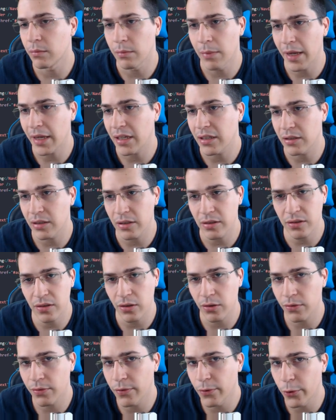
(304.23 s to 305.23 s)
make it
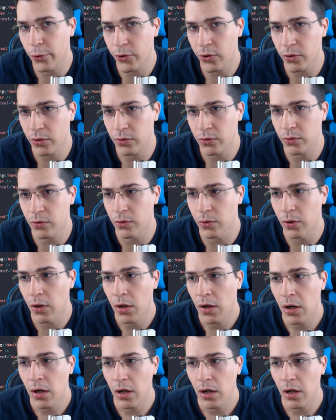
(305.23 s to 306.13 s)
easier for you to